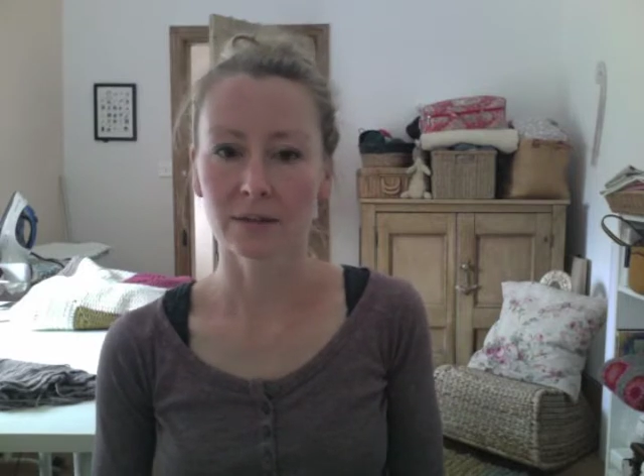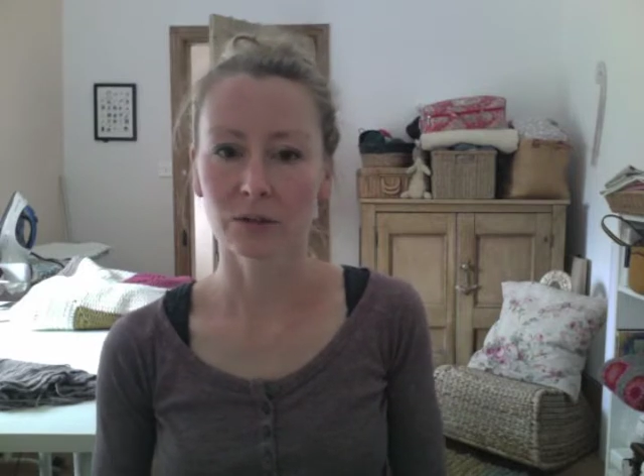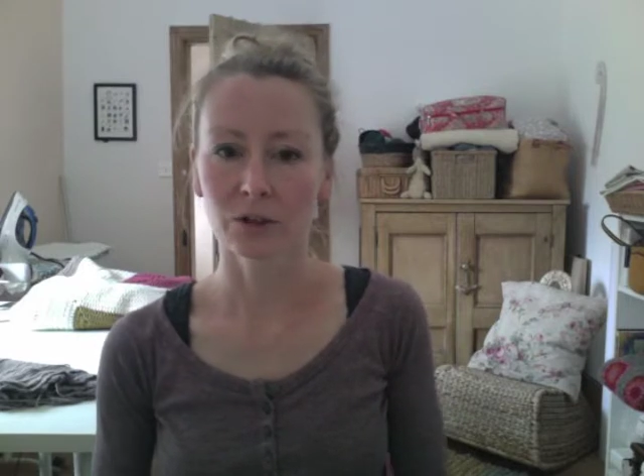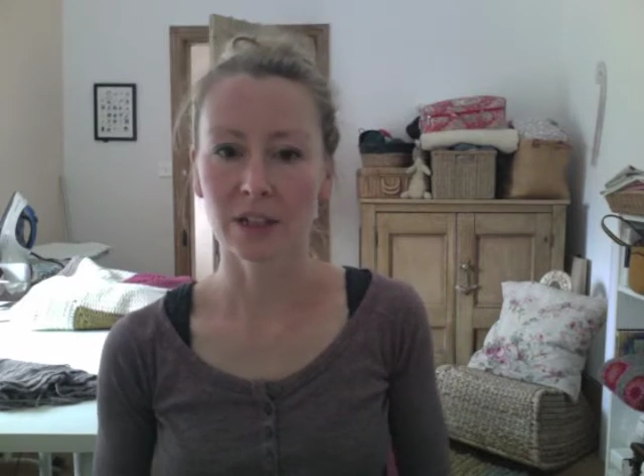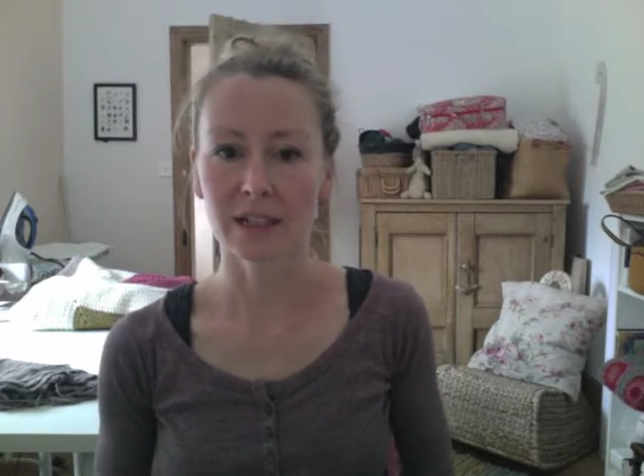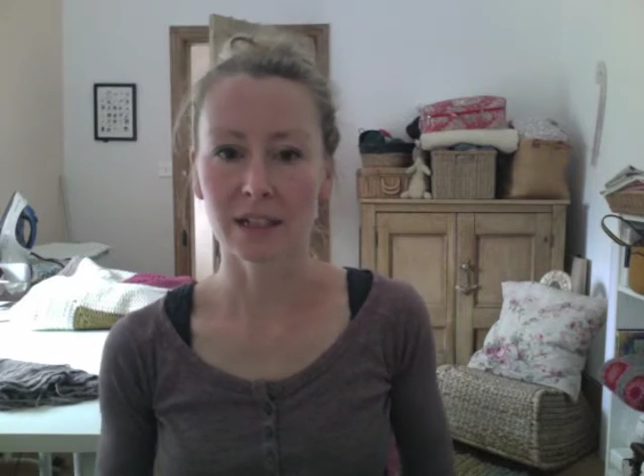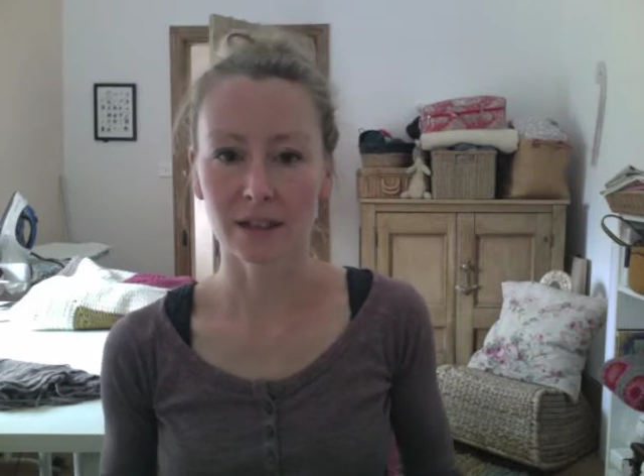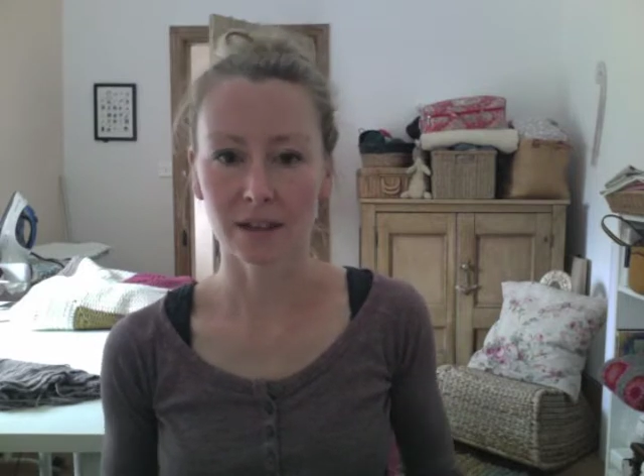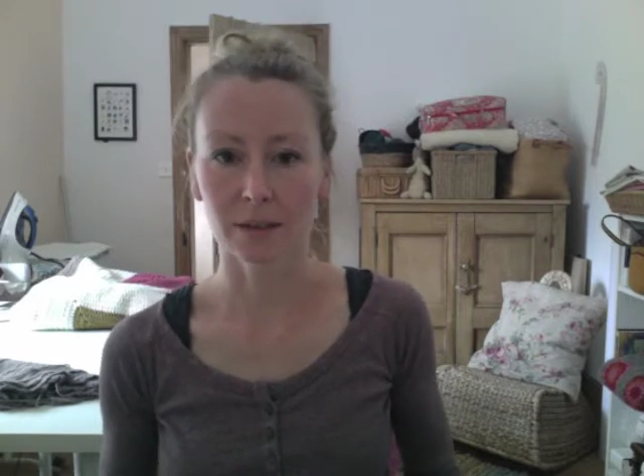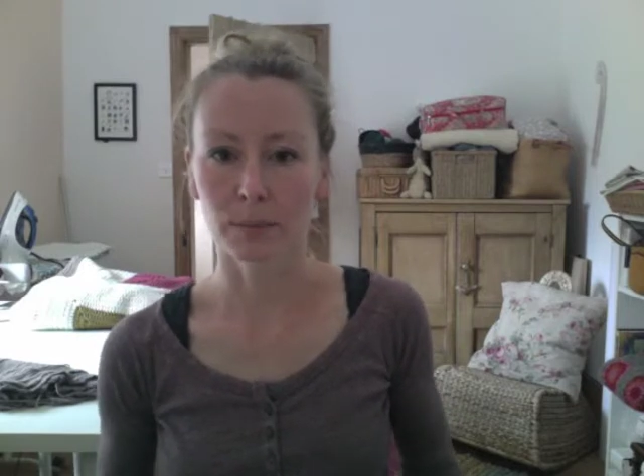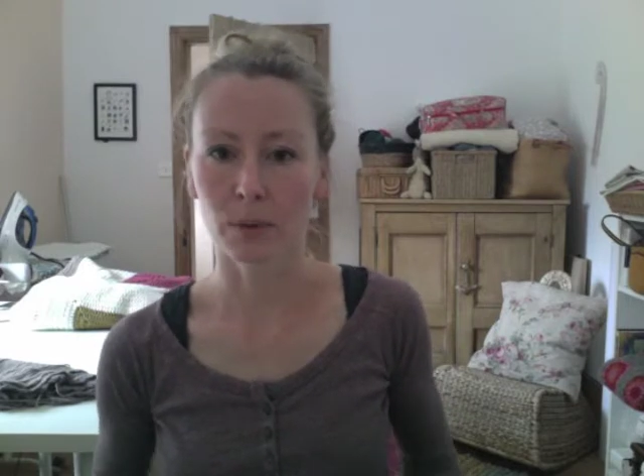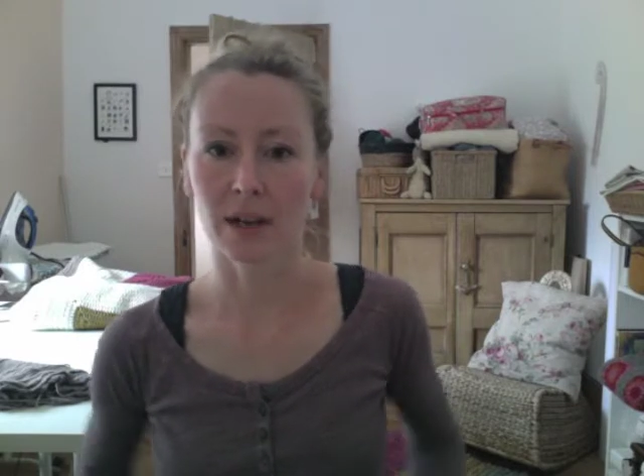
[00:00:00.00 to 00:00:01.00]
she did
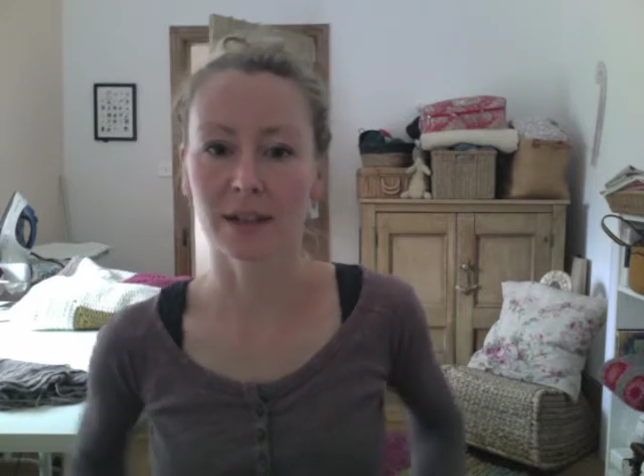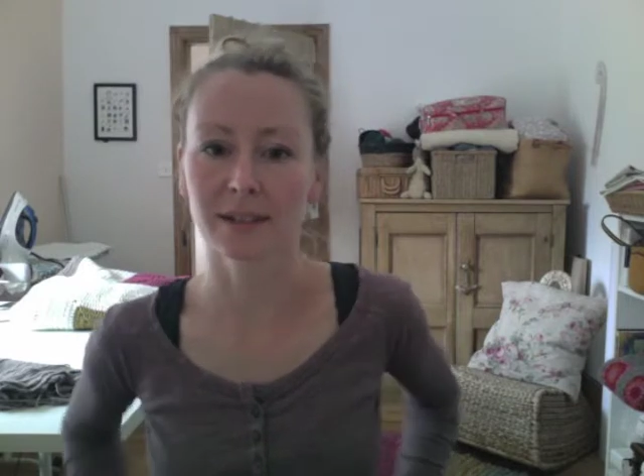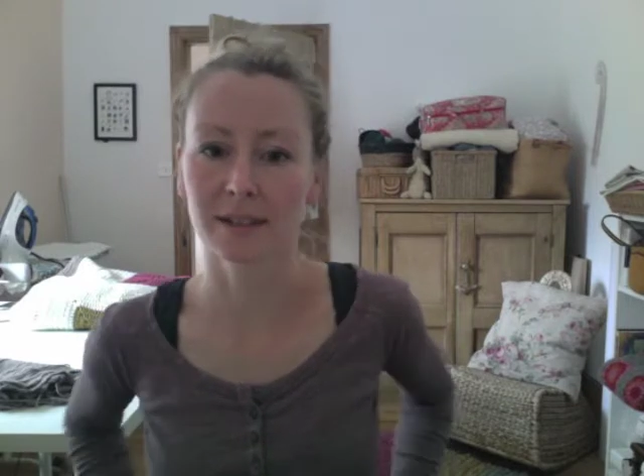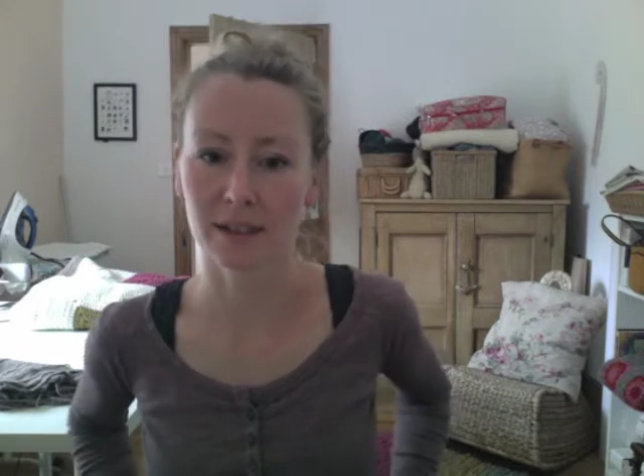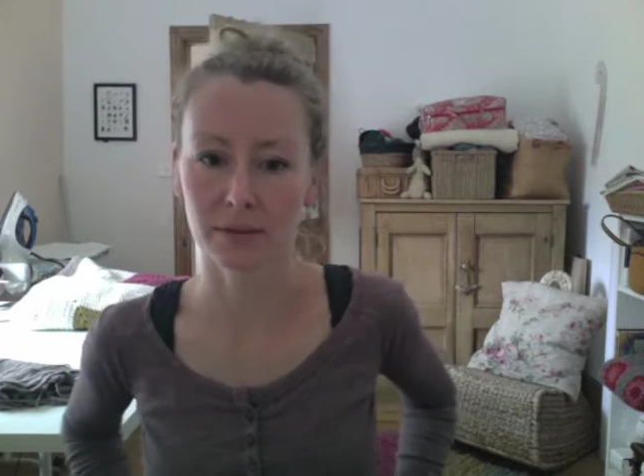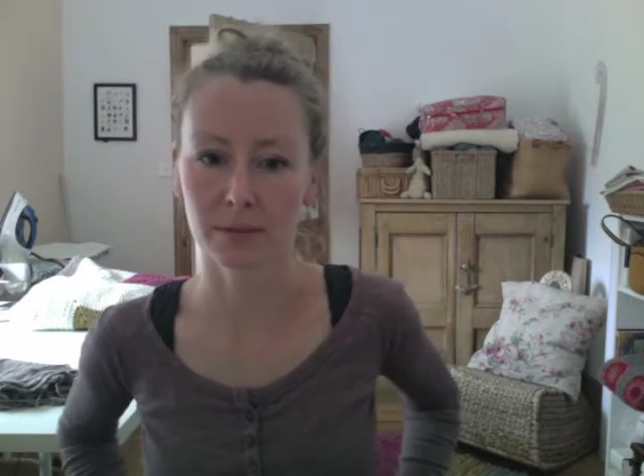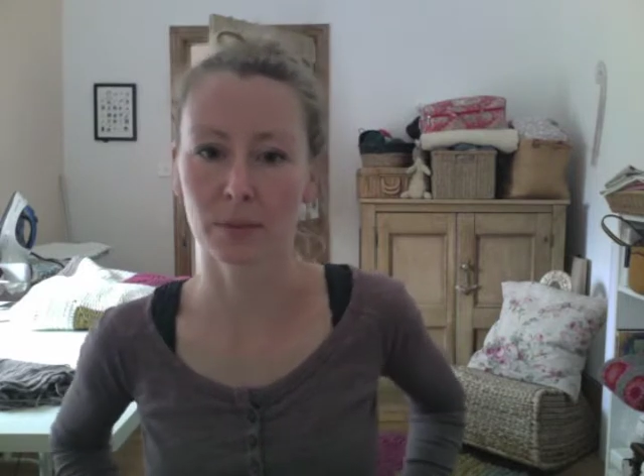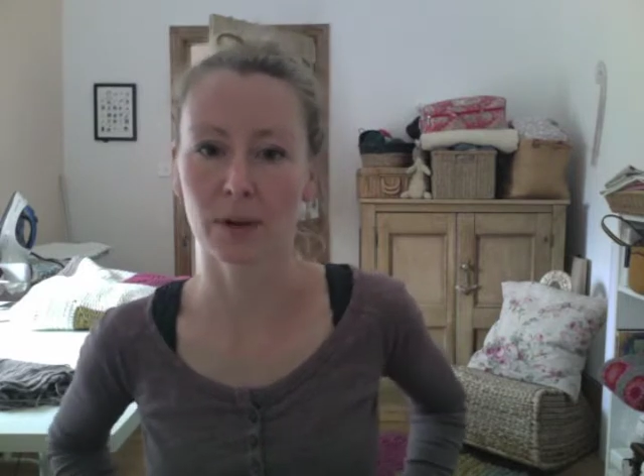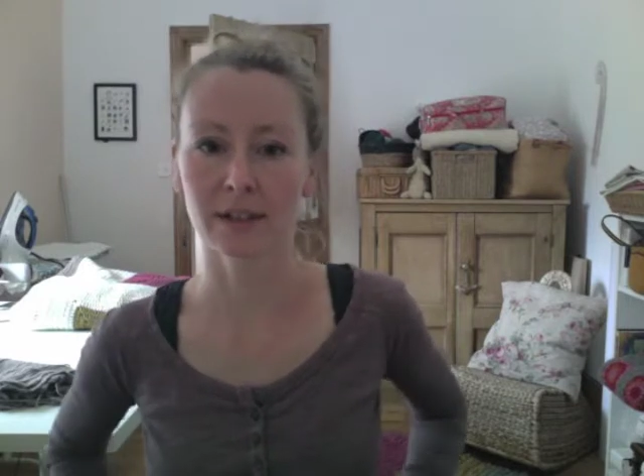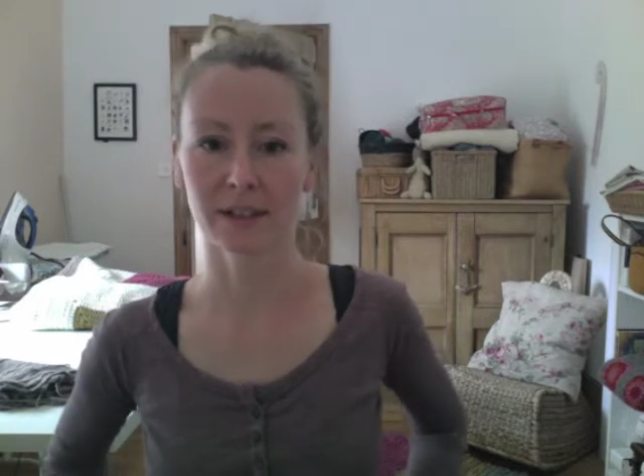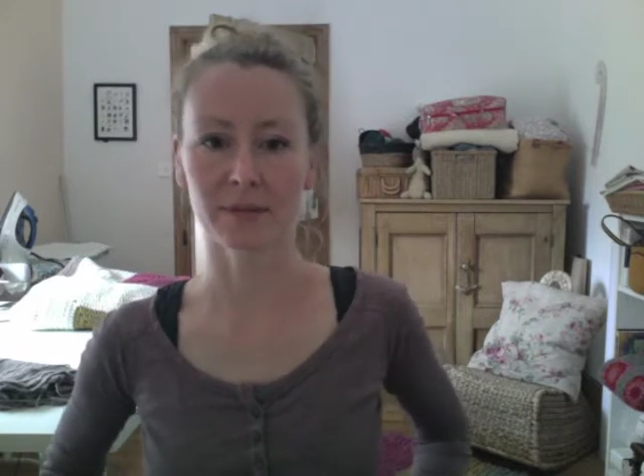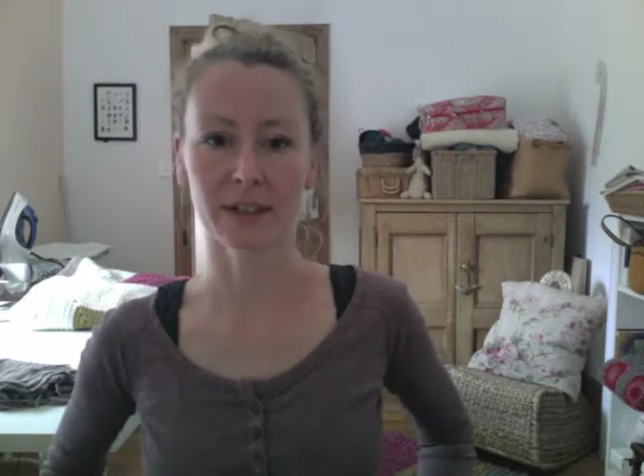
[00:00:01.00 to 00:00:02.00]
a prize
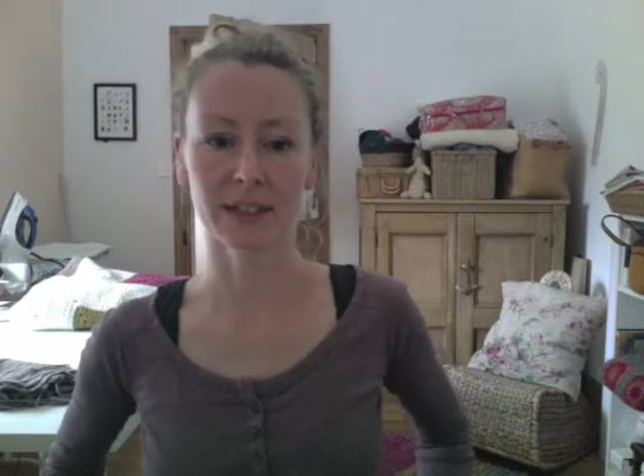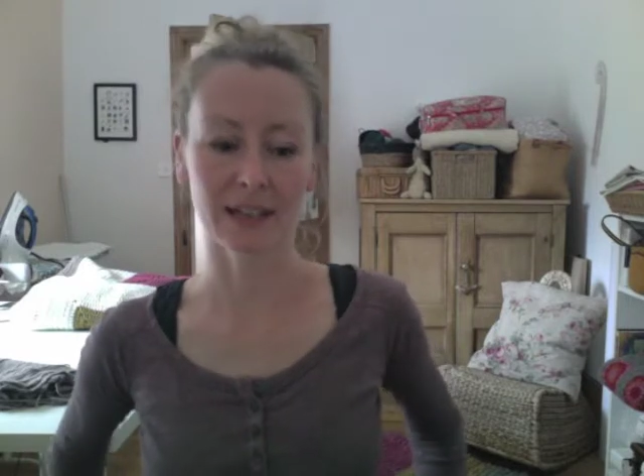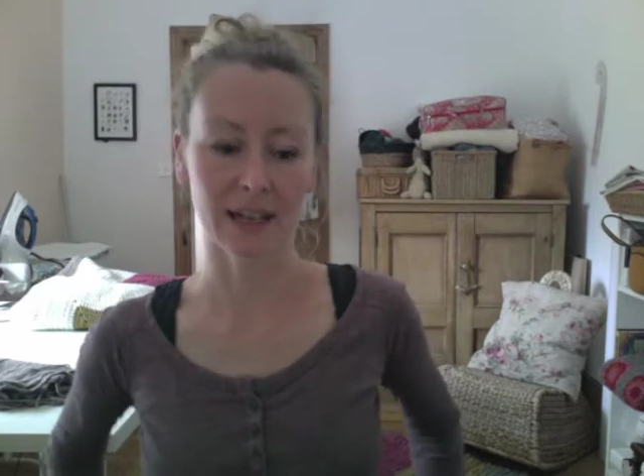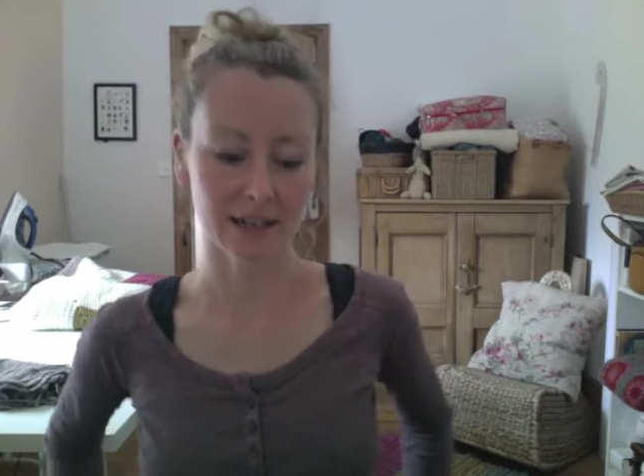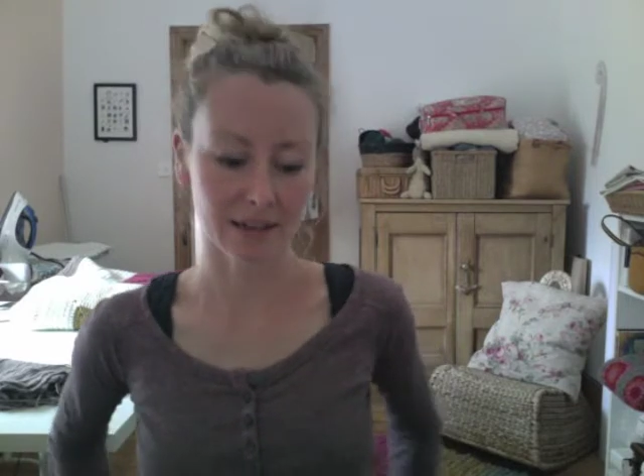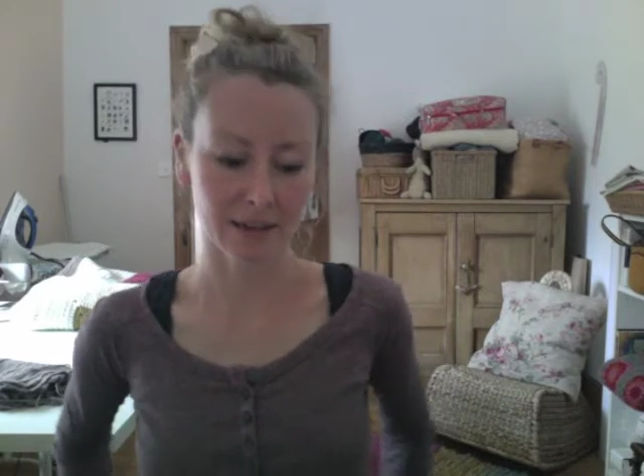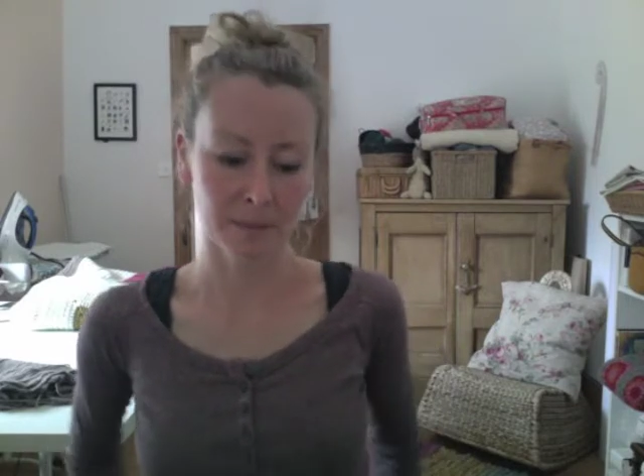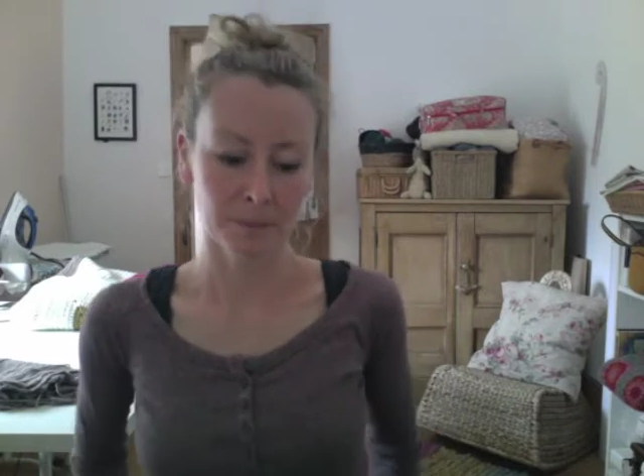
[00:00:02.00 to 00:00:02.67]
giving at the end,